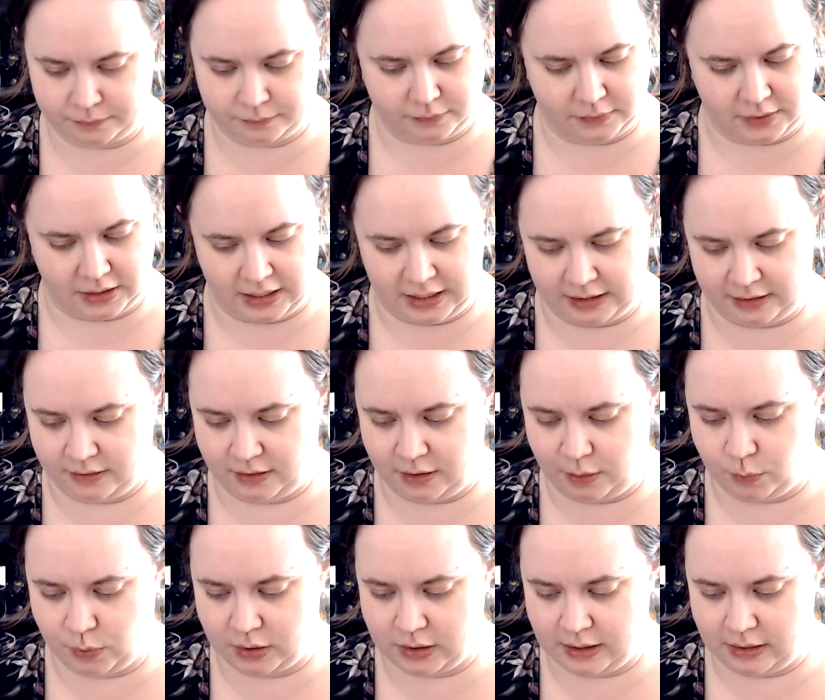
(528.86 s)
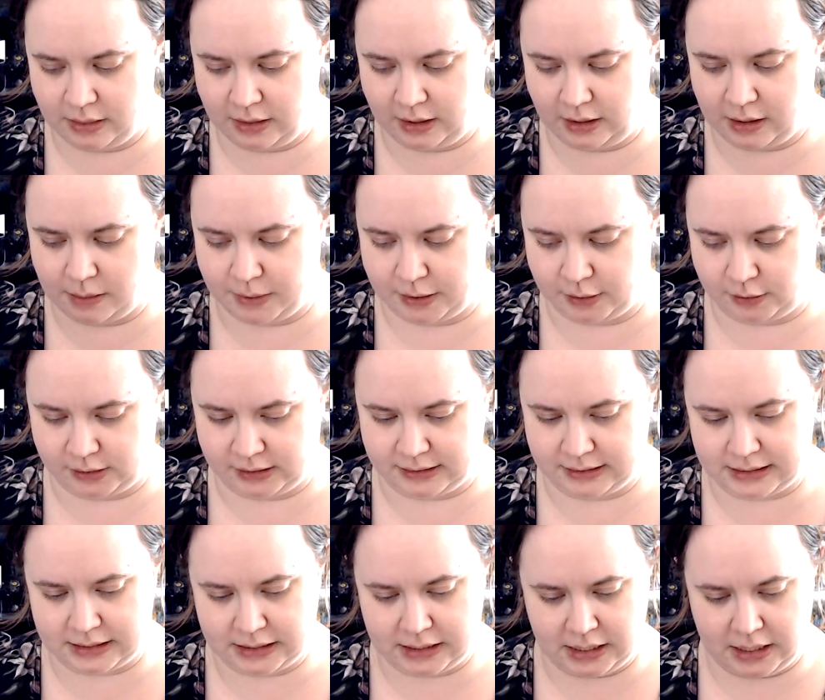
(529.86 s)
let's see what I think about
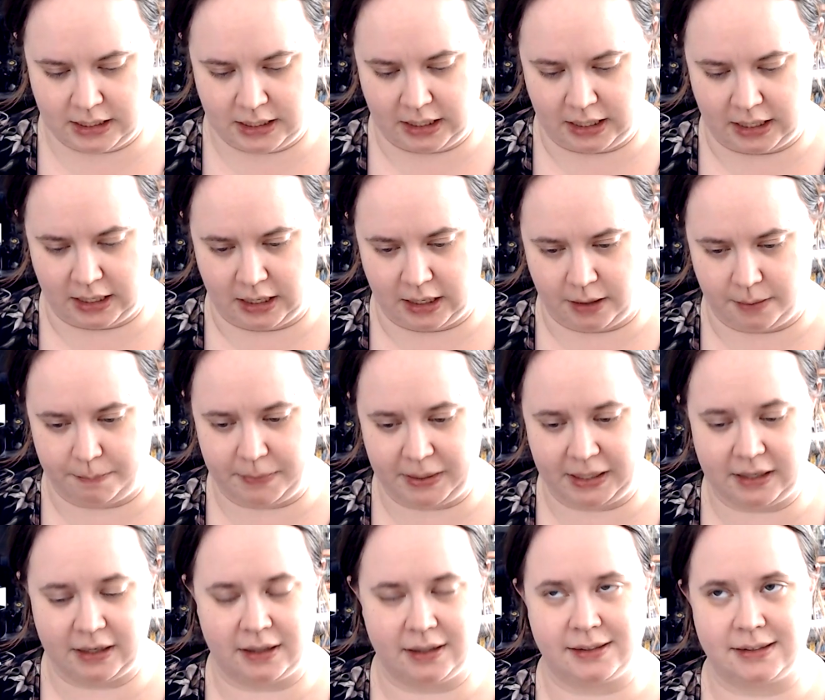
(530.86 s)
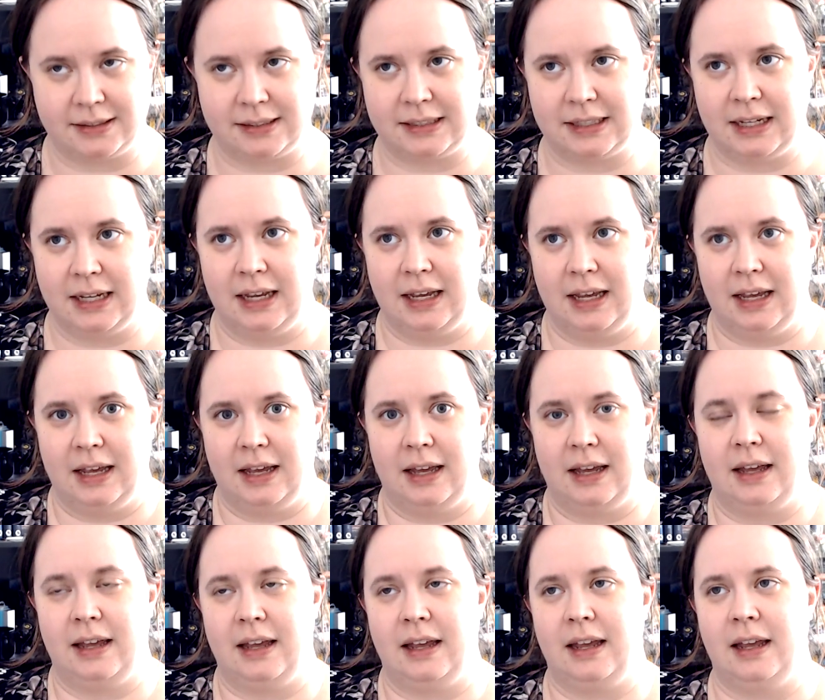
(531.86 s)
this. Because
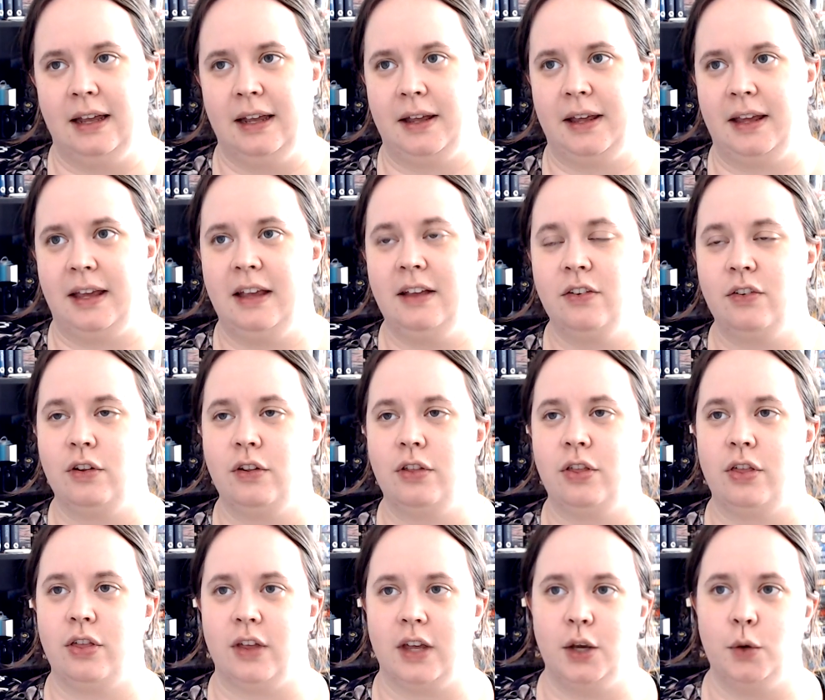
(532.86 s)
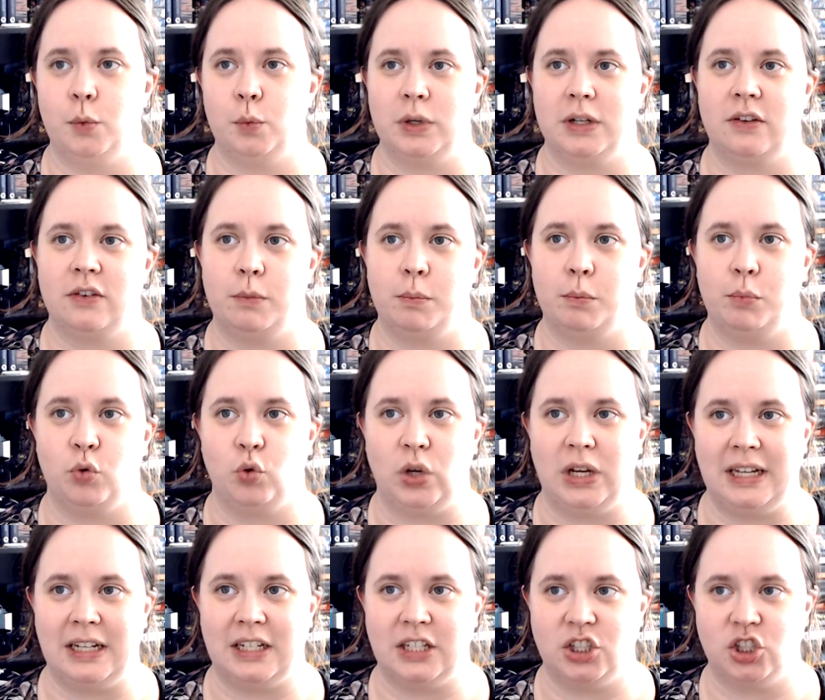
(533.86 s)
here's the thing with
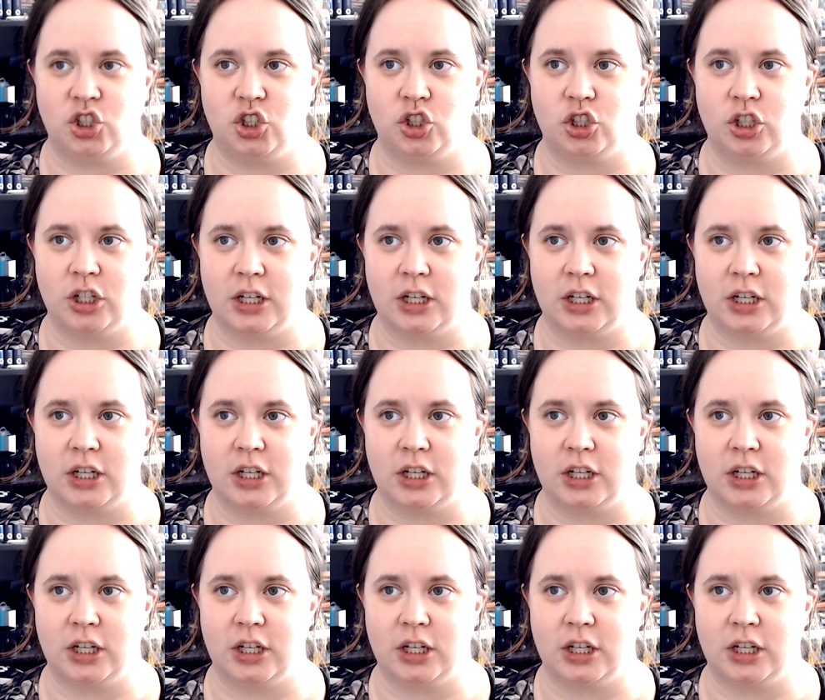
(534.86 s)
Swedish